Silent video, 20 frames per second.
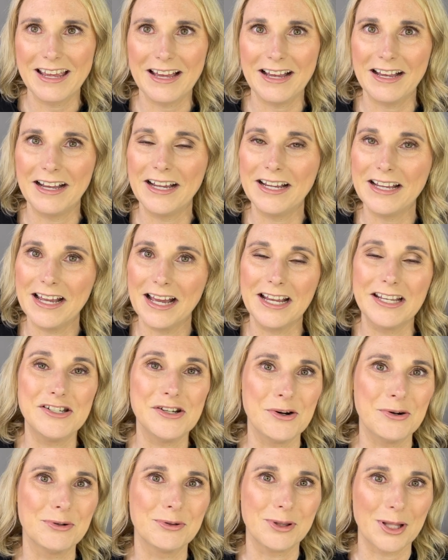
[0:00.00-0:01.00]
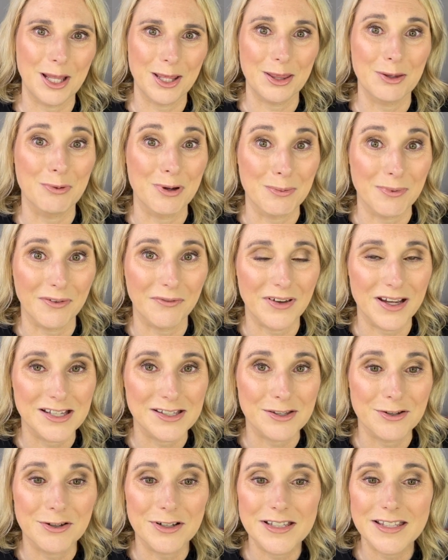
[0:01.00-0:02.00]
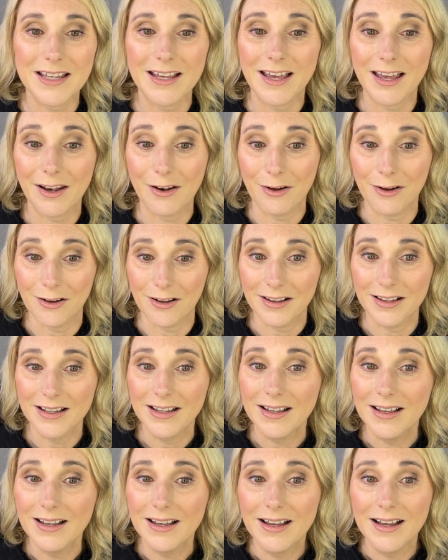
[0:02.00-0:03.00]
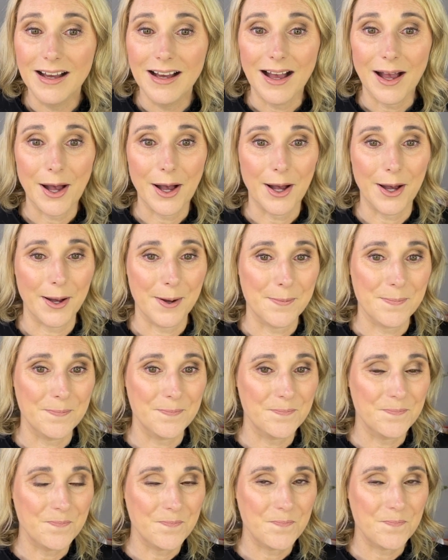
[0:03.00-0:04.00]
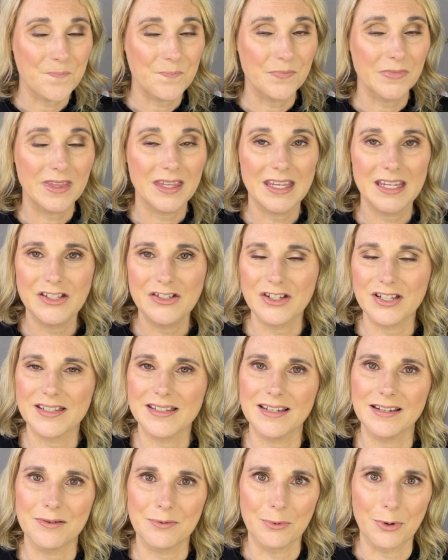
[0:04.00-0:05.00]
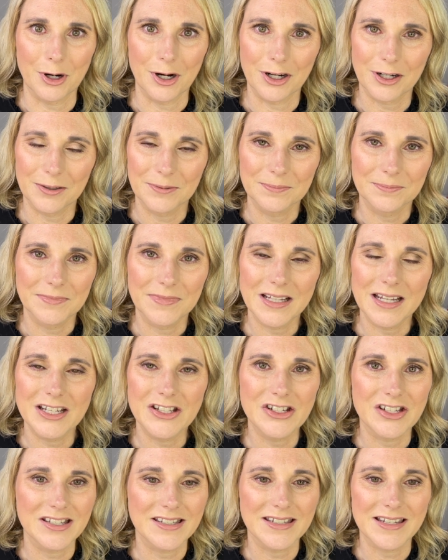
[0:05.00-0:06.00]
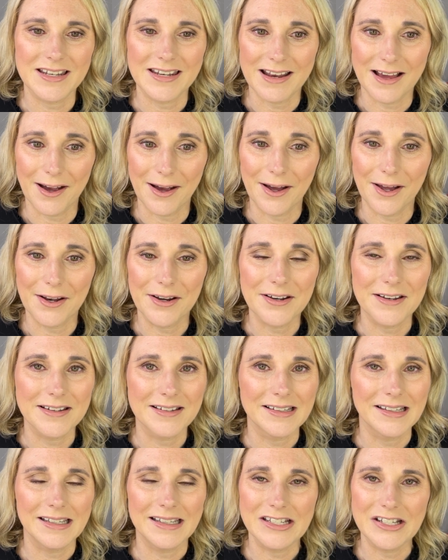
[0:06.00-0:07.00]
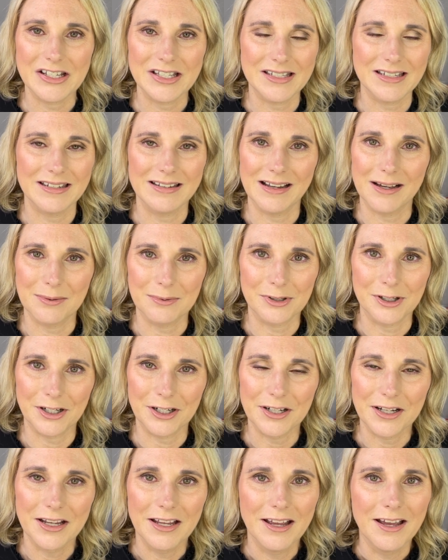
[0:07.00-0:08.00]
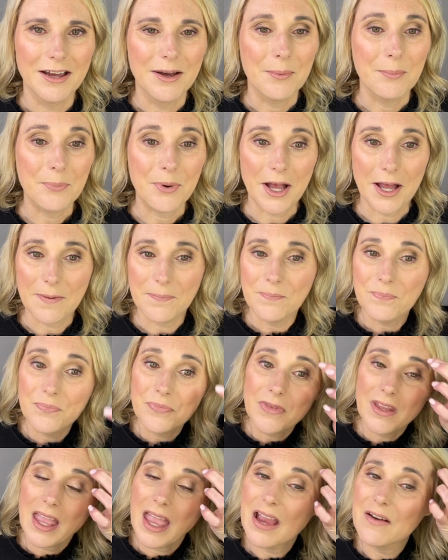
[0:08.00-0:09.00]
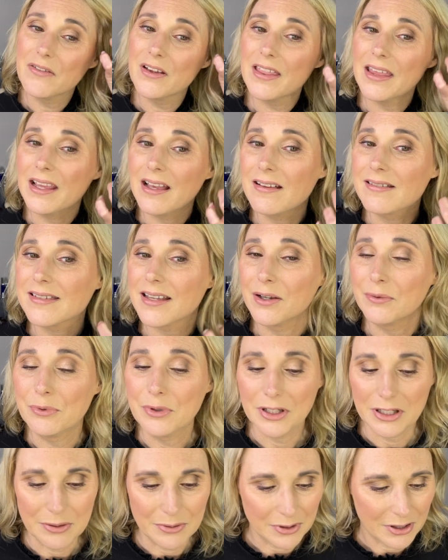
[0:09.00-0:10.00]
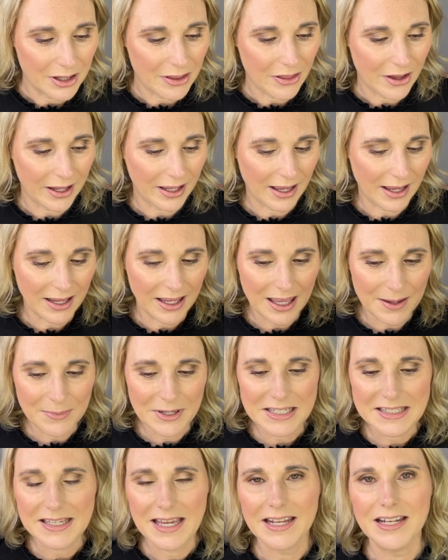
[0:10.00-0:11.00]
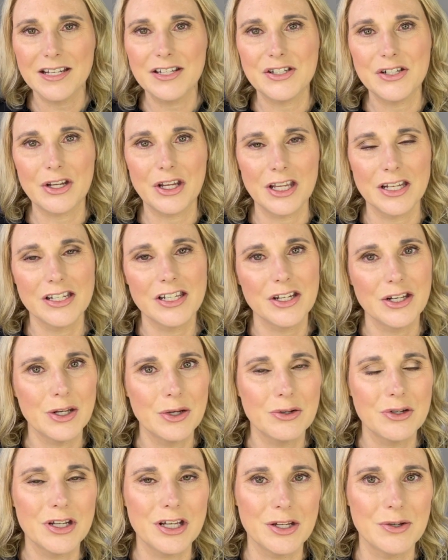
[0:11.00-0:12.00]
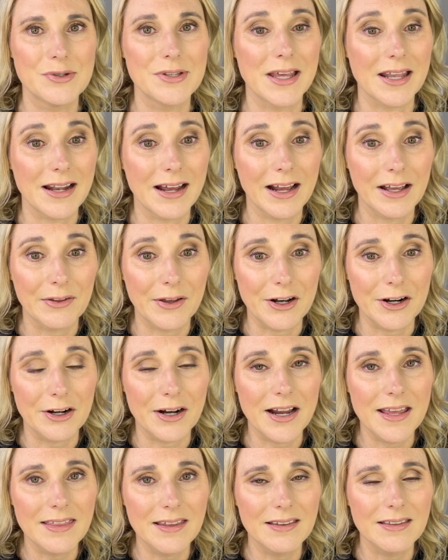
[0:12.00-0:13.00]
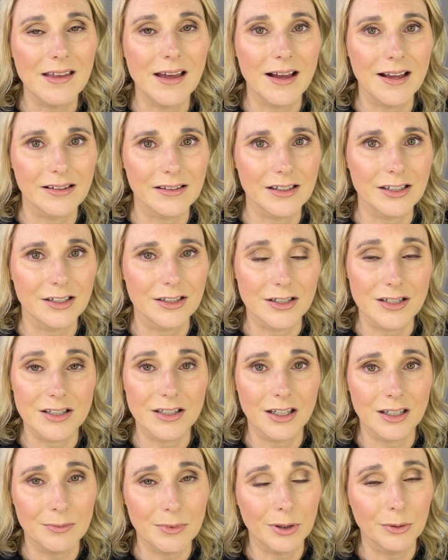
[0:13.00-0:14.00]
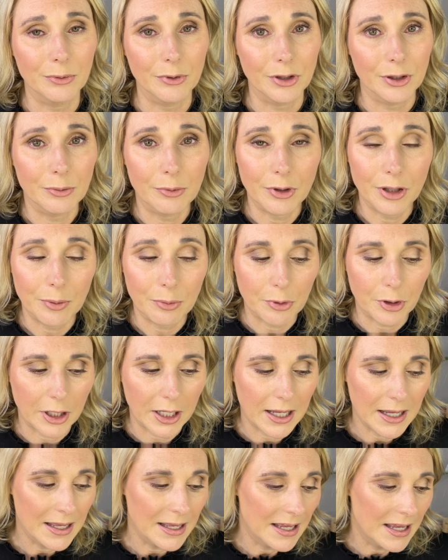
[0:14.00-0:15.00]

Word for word: I, I don't like the way my face looks at all. Um, it just didn't work. It just did not, it just did not work. But everything else I really, really like. I am excited to continue to use that highlighter. I think the highlighter is going to be really, really pretty.